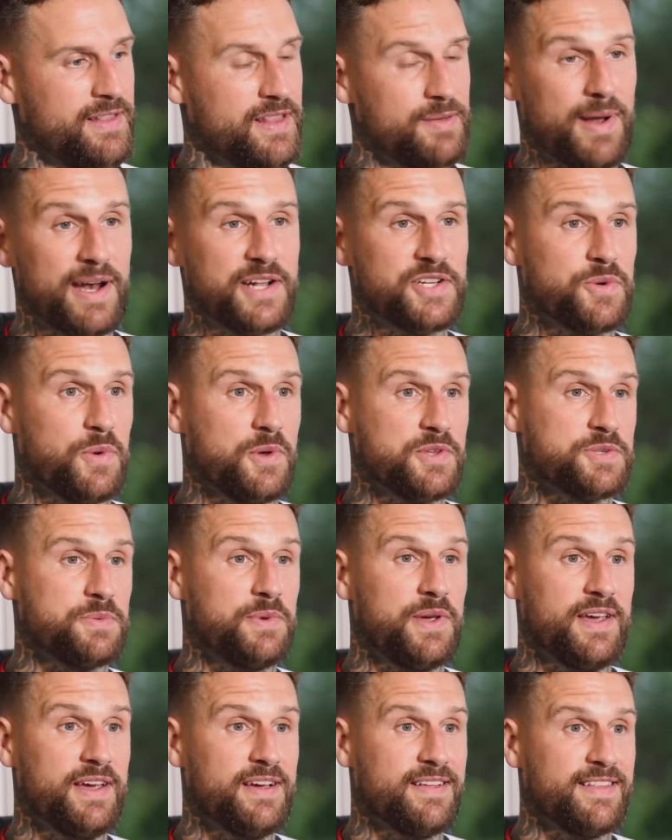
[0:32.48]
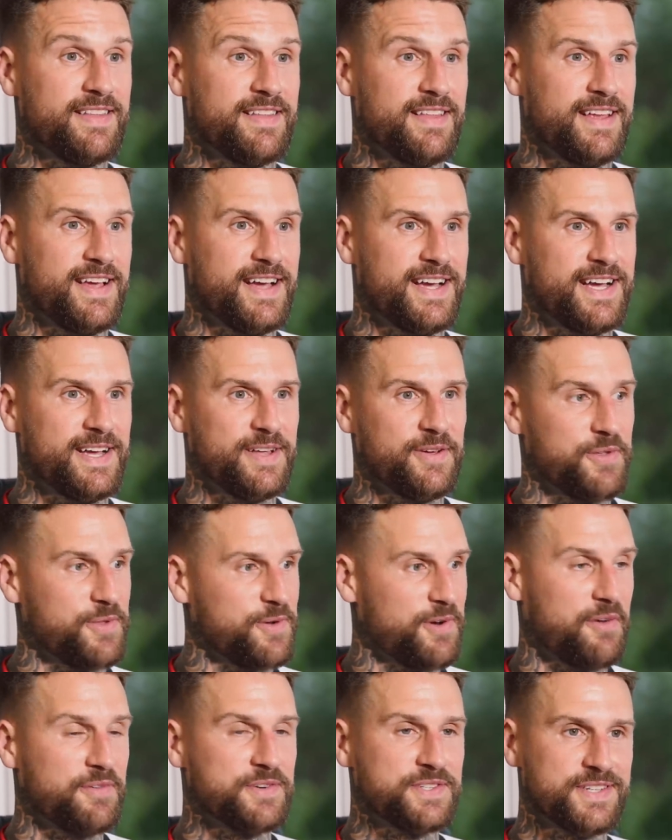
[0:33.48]
the manager wants me here, uh,
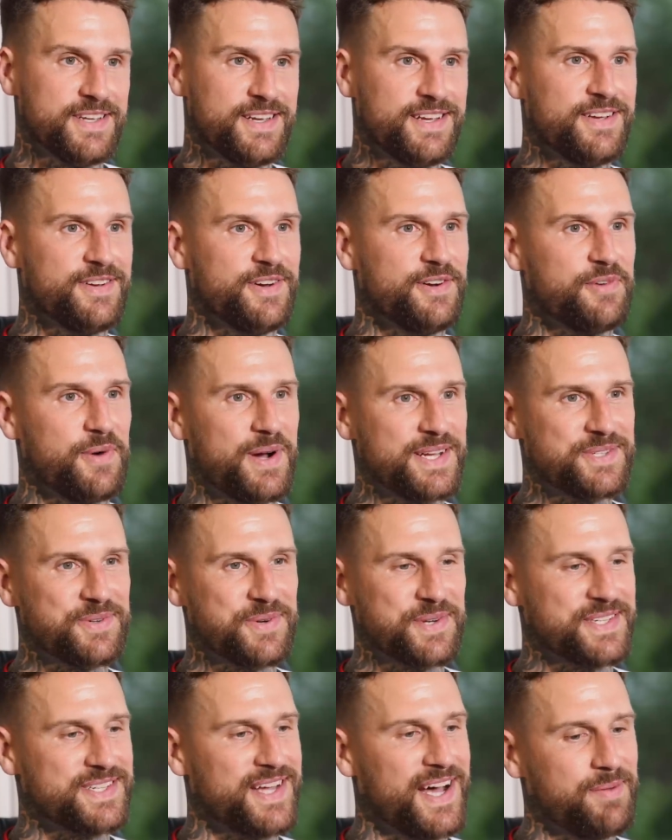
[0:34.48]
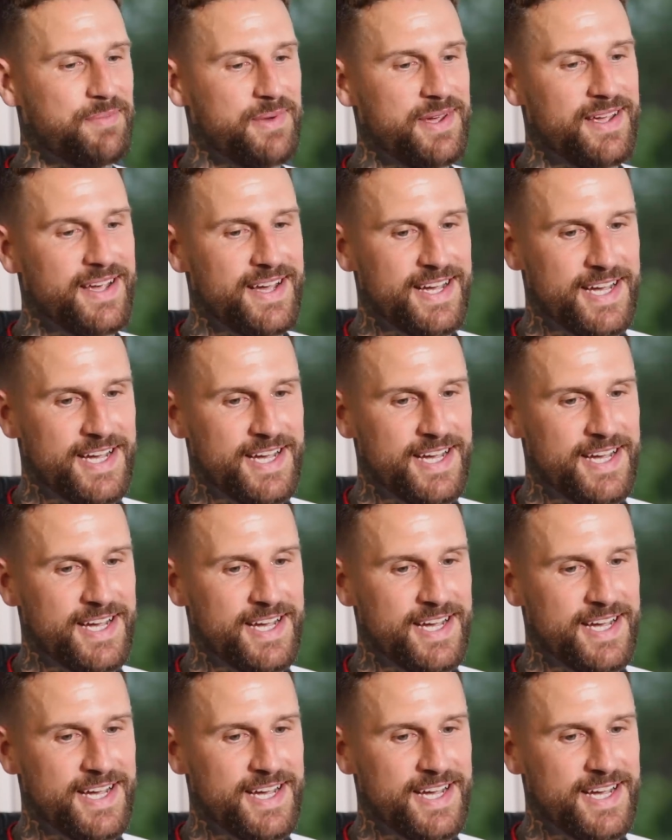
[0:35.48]
obviously, otherwise he won't sign me.